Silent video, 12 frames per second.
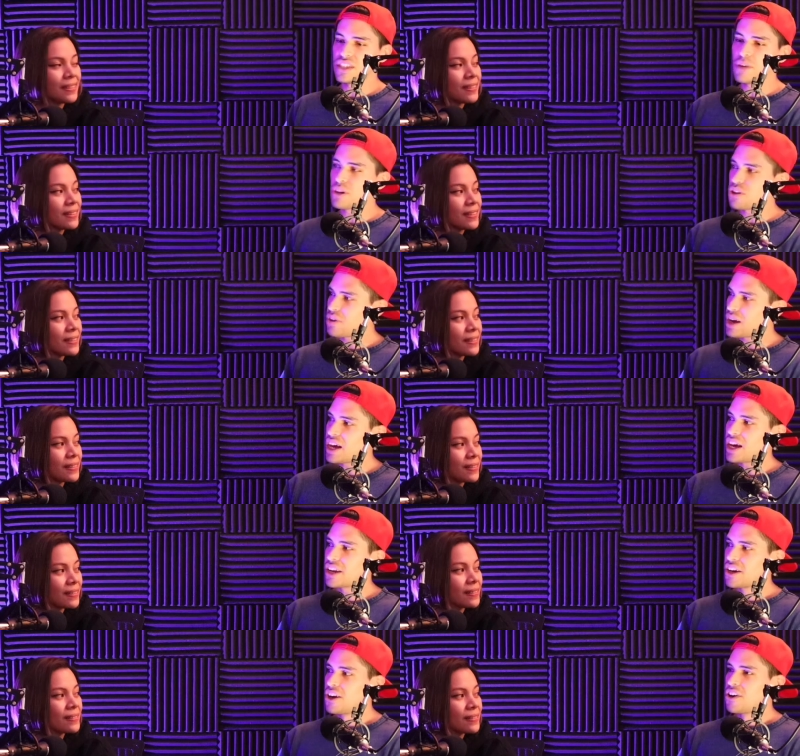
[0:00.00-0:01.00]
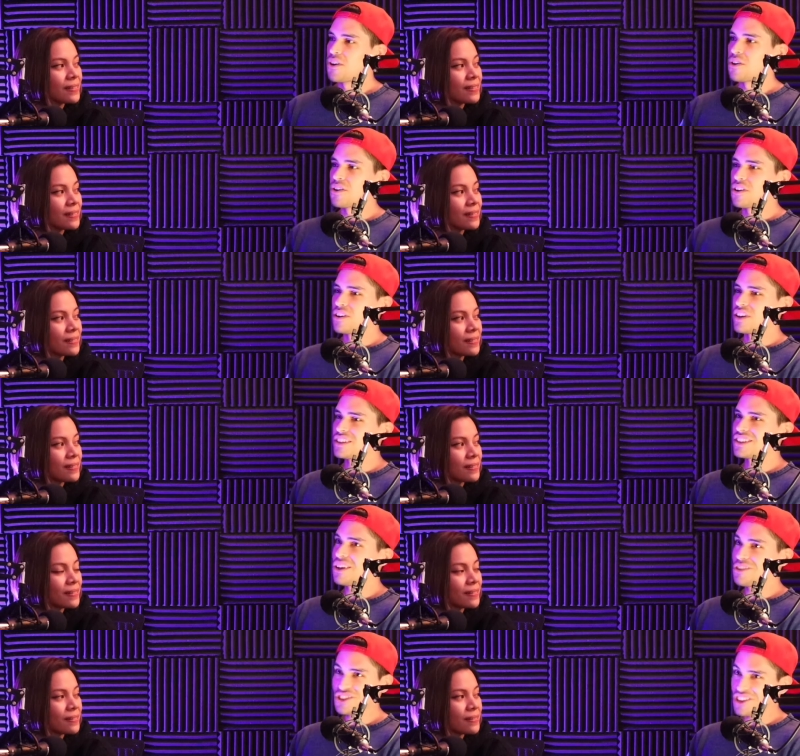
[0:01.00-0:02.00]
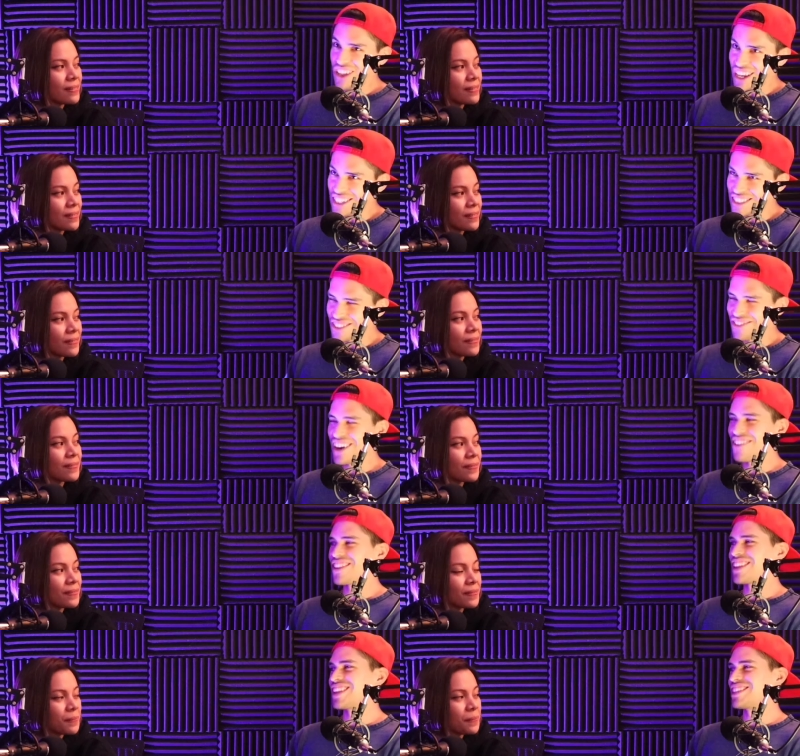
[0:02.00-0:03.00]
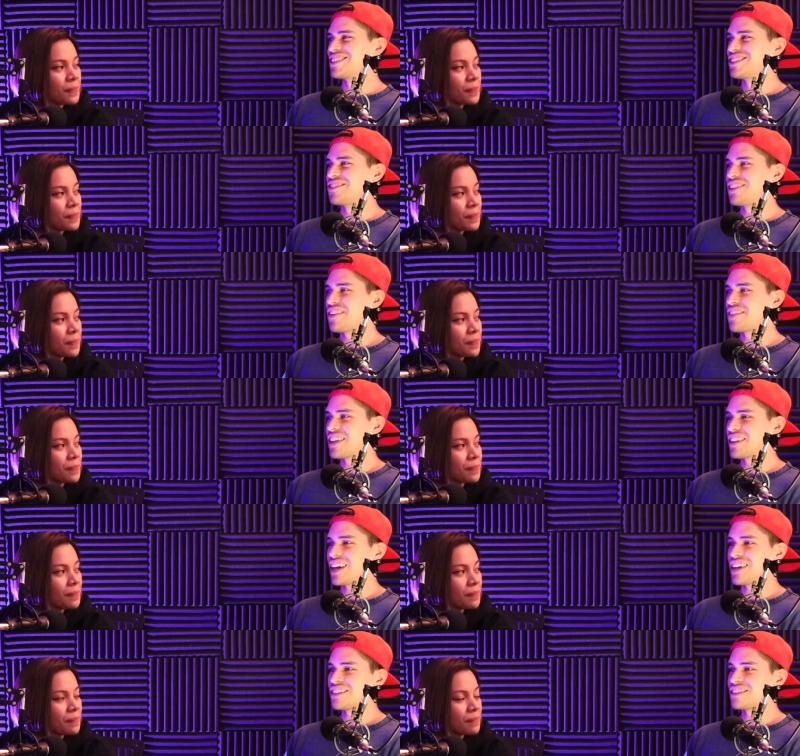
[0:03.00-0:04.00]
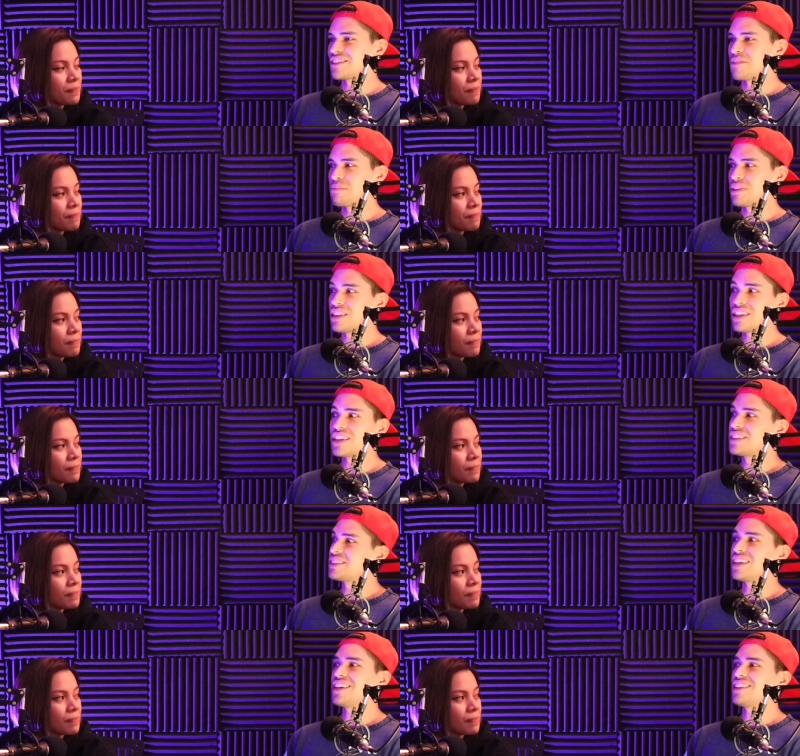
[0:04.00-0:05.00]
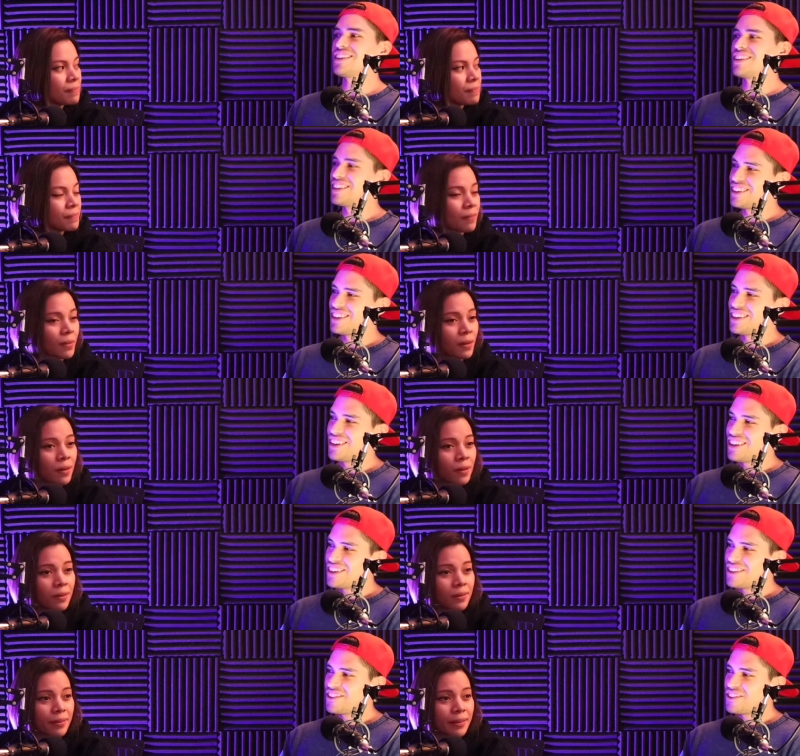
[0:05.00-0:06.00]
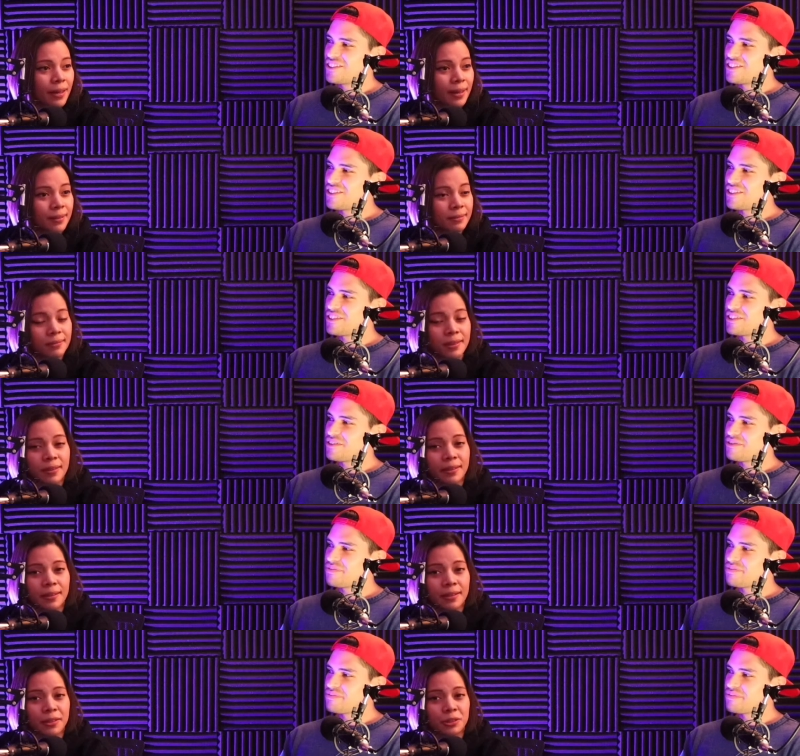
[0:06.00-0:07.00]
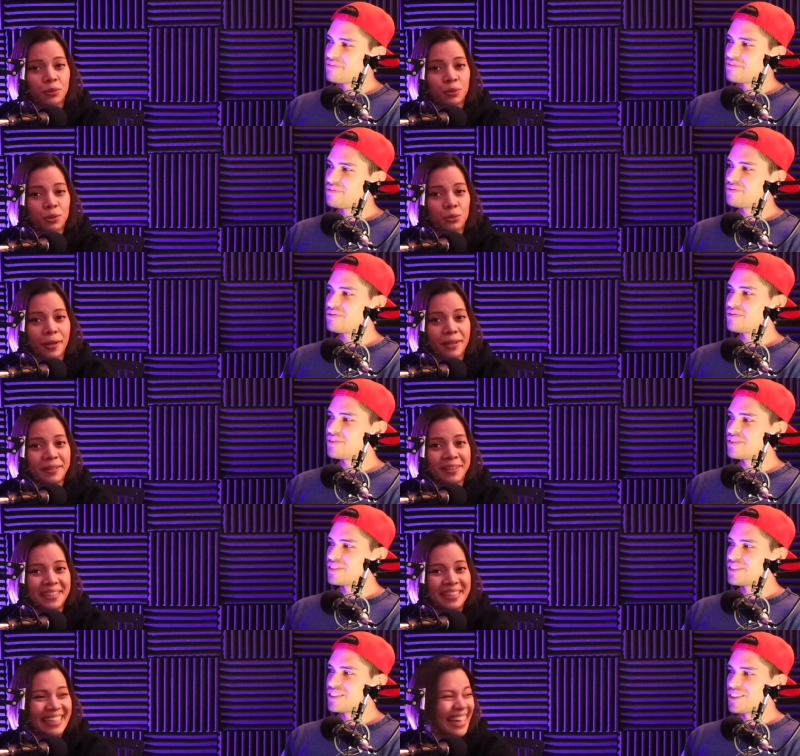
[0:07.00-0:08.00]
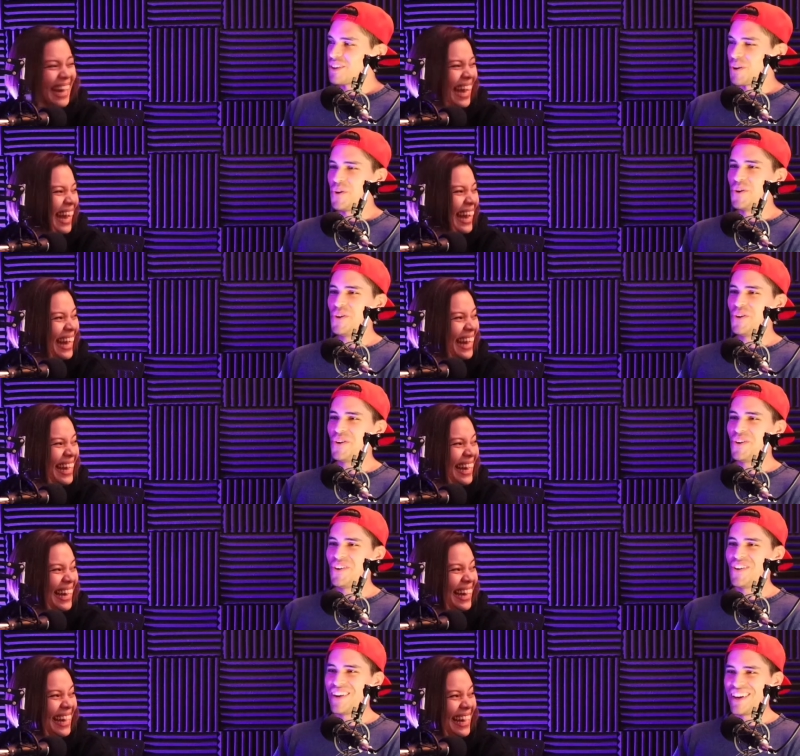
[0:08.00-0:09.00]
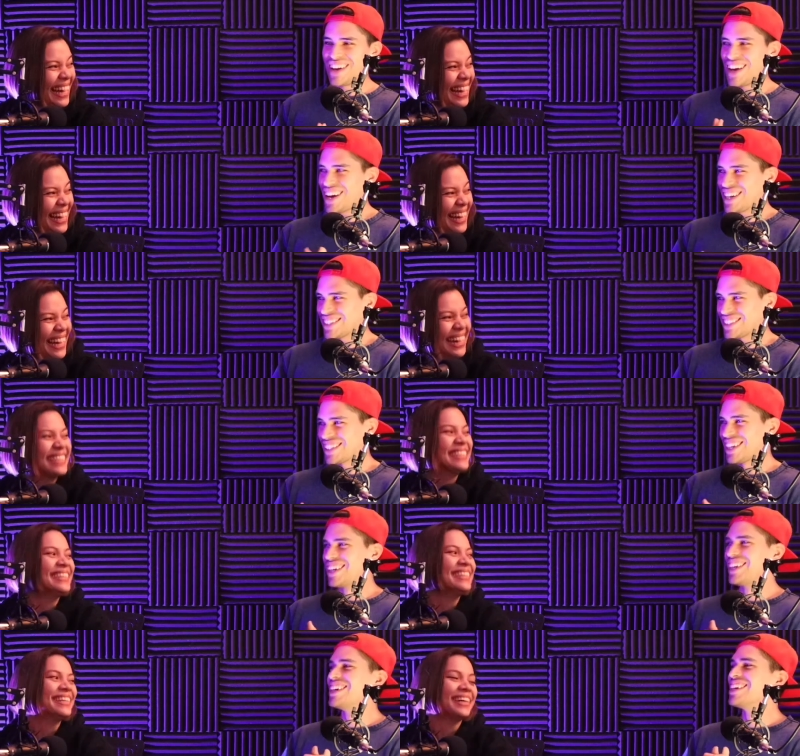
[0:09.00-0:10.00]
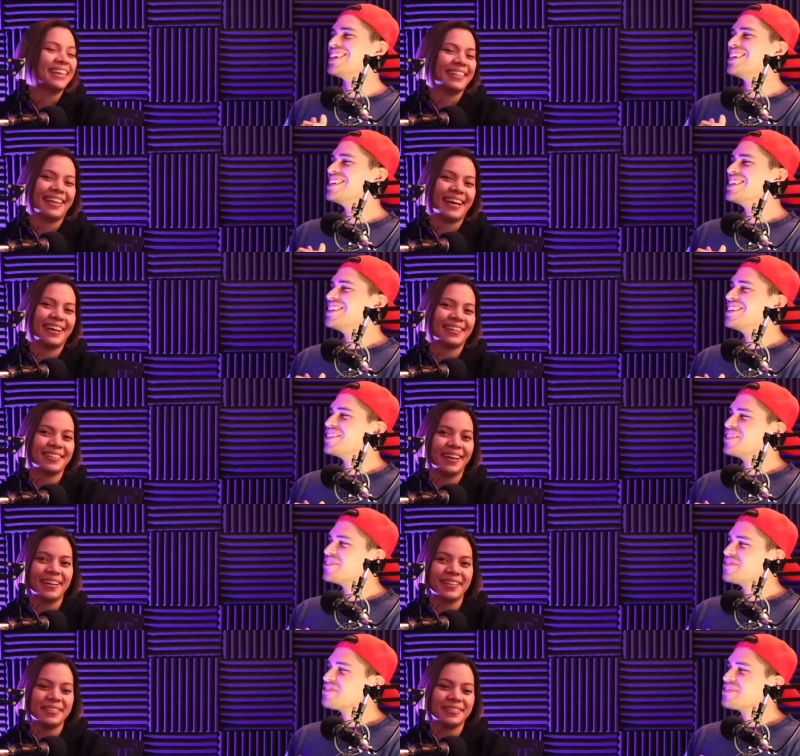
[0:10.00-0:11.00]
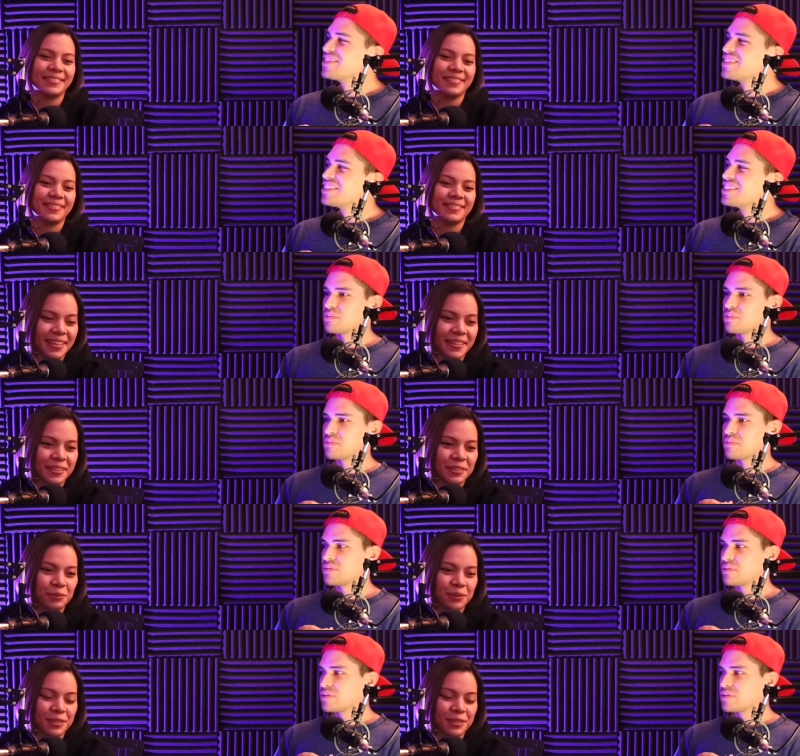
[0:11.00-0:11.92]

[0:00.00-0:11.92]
Speaker 1: a Democrat or a socialist or whatever they listen to, they think that is completely insane.
Speaker 2: That the election was rigged. Oh, yes. yeah, I, this